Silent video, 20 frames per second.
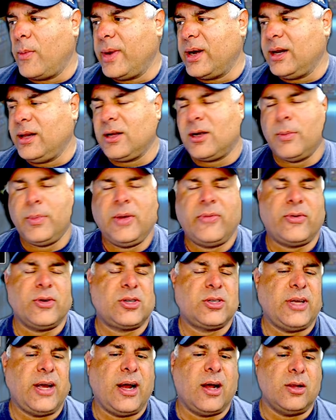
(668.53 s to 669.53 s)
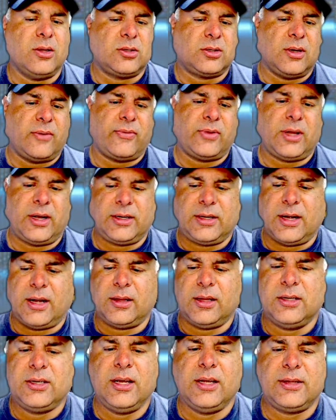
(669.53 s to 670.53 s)
many they're gonna be for sale and stuff like that.
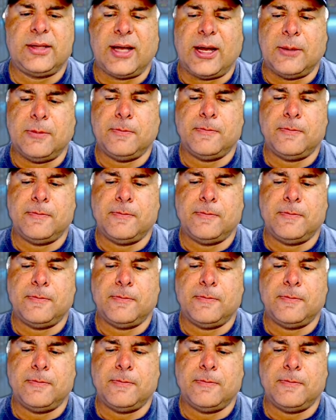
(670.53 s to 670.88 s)
Let's hit that.